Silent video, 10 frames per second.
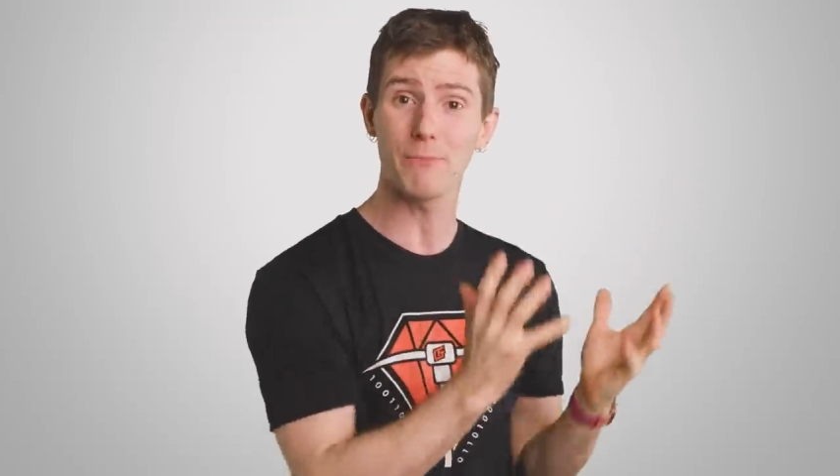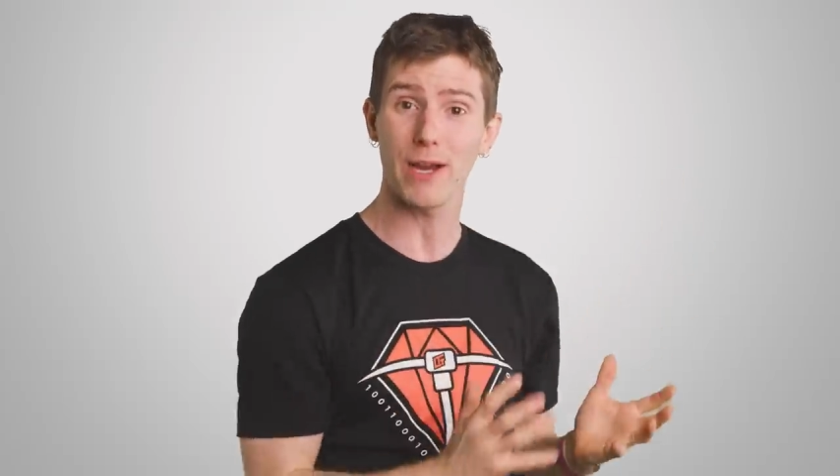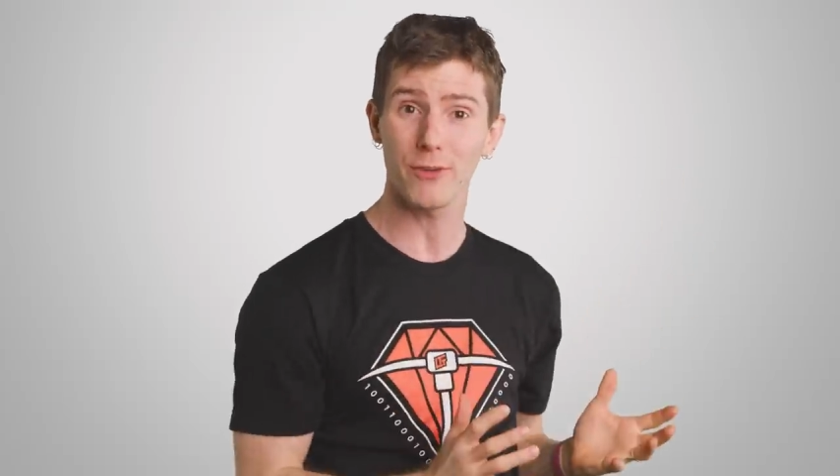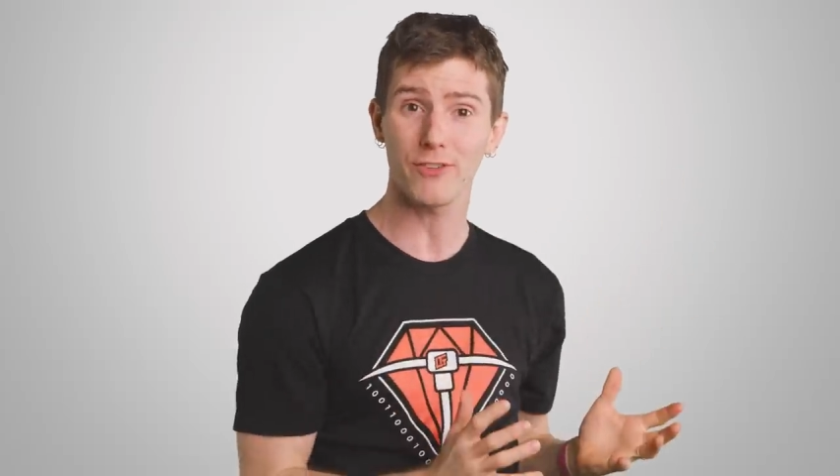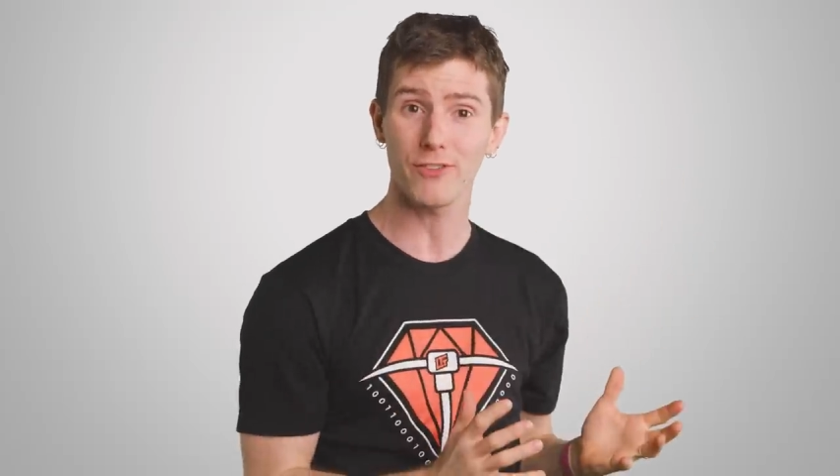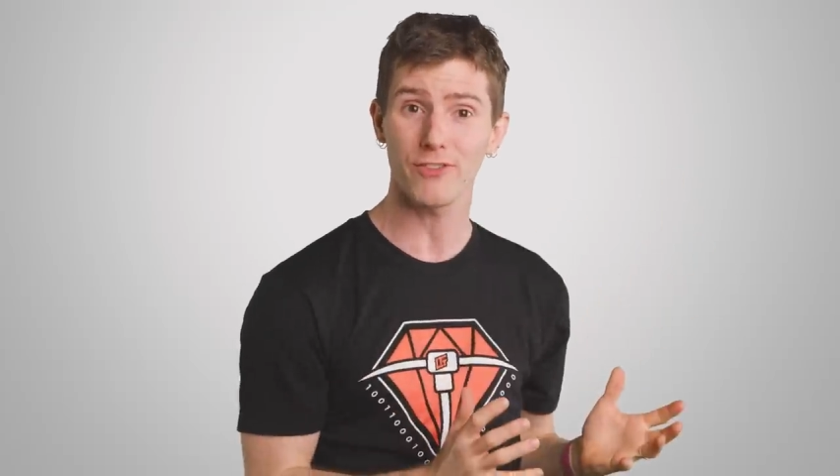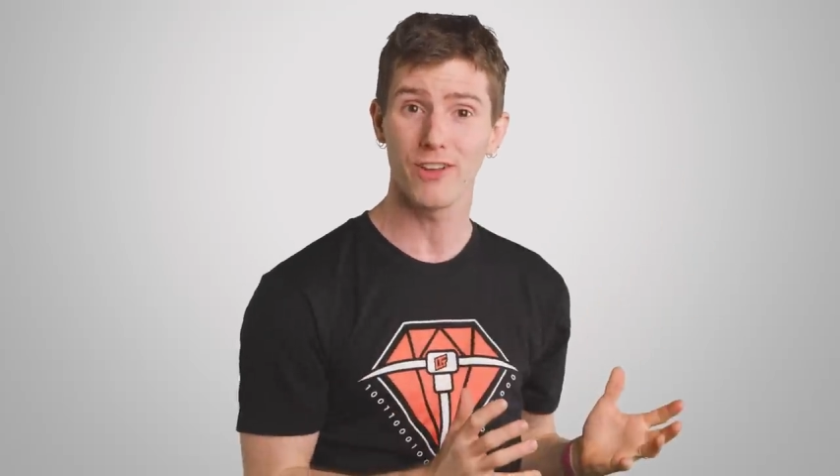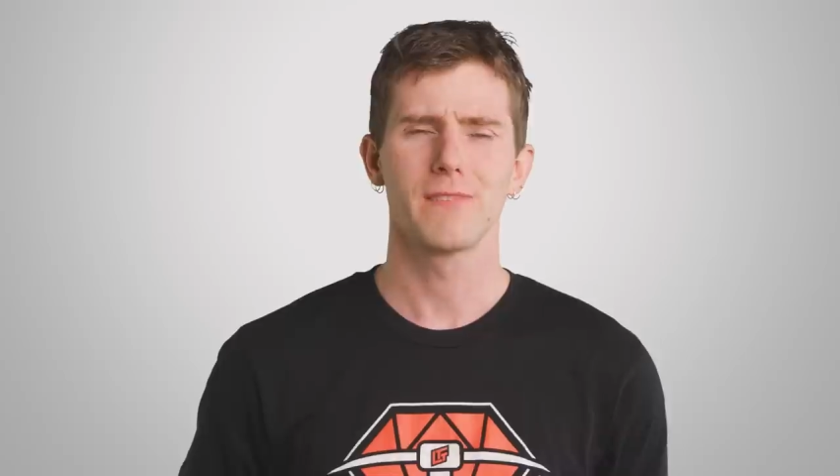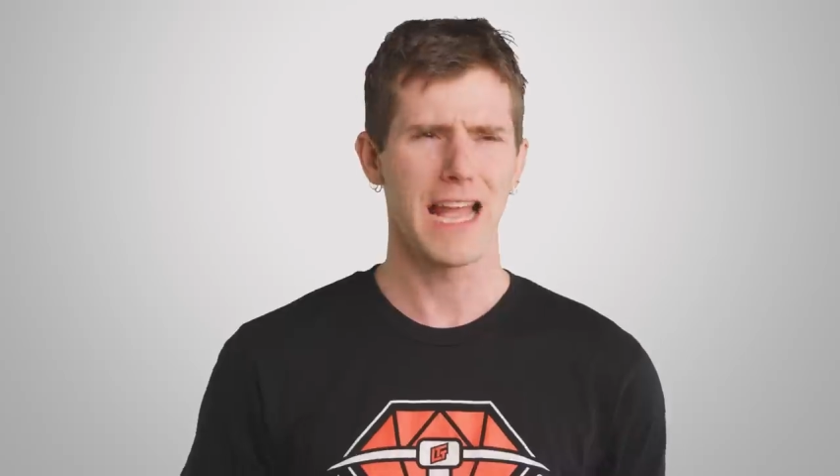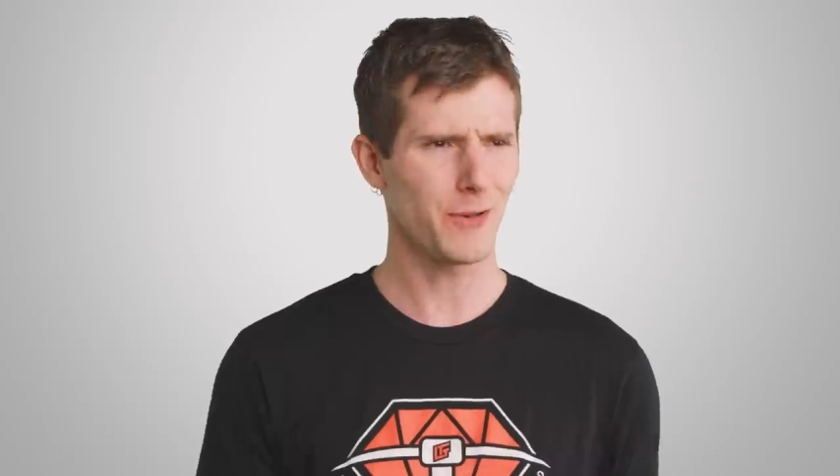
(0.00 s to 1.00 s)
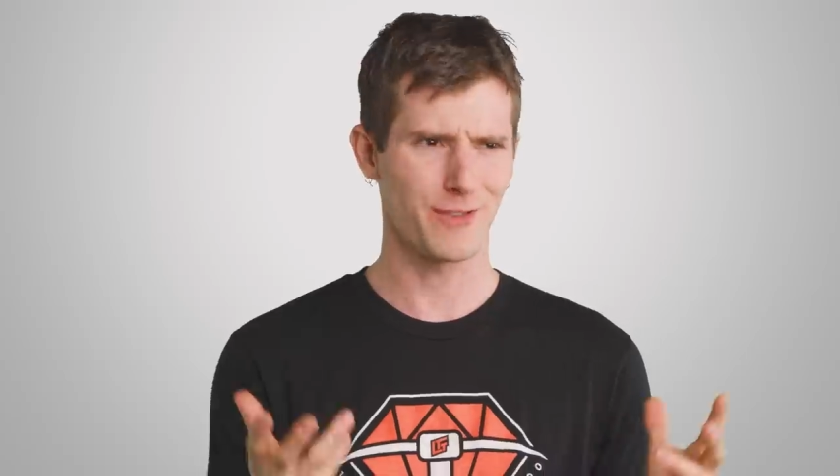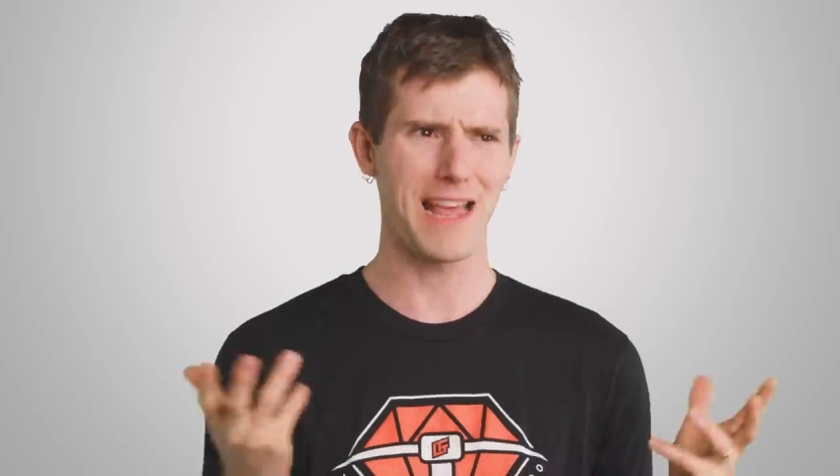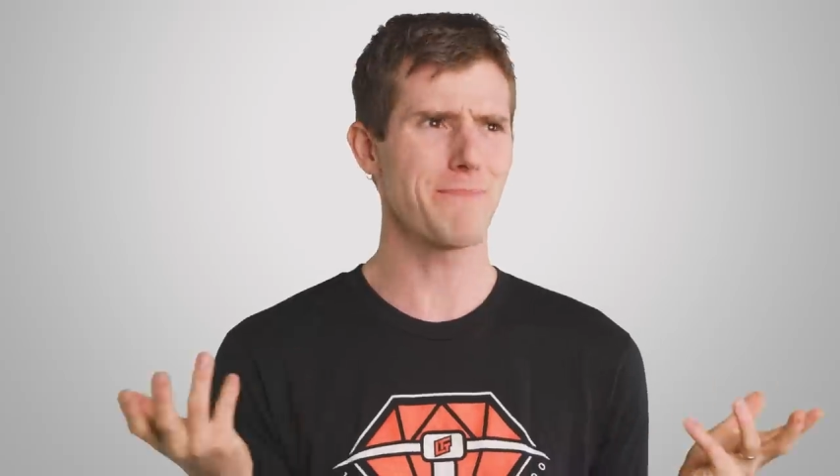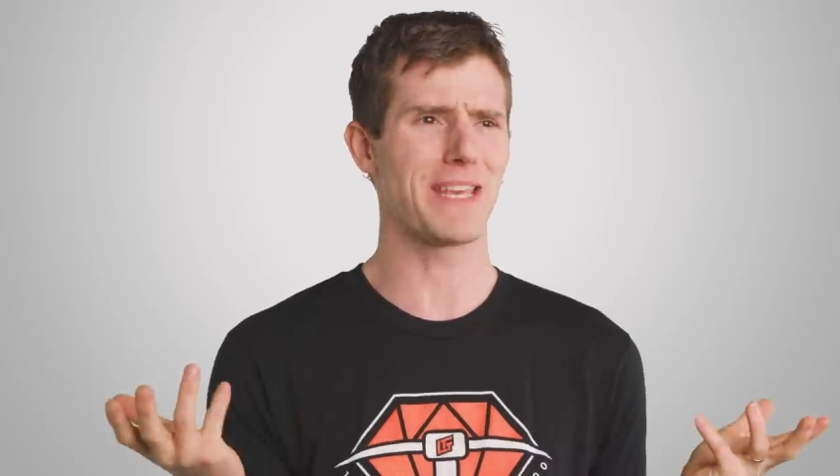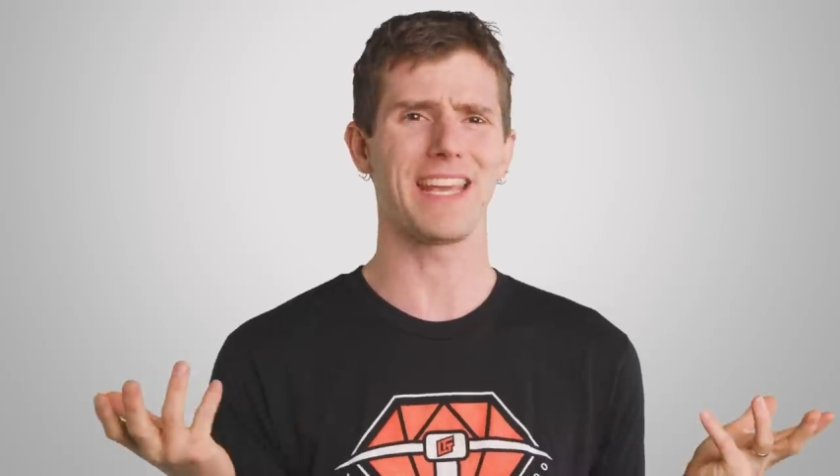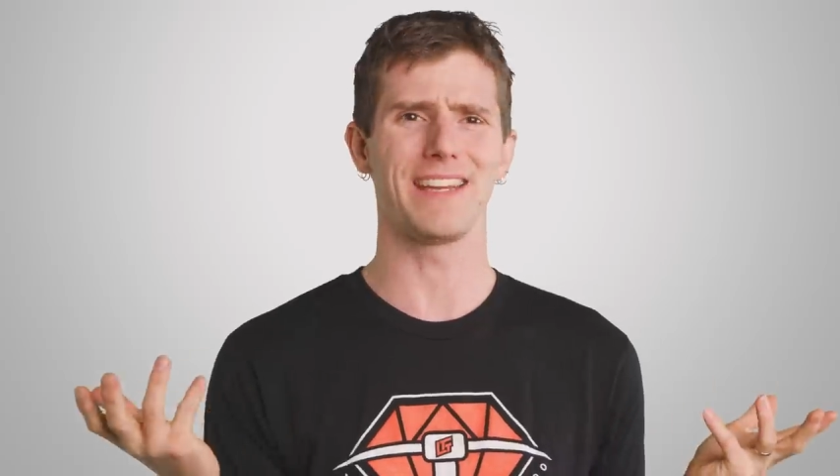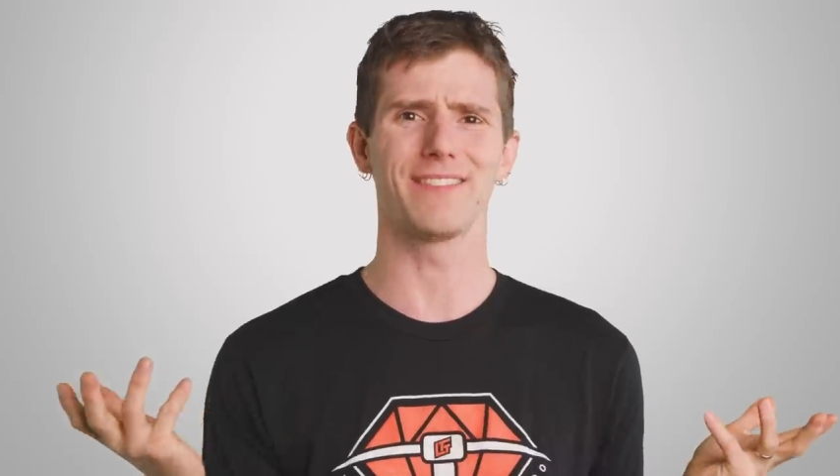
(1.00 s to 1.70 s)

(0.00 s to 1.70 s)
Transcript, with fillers: browsers? How does that make any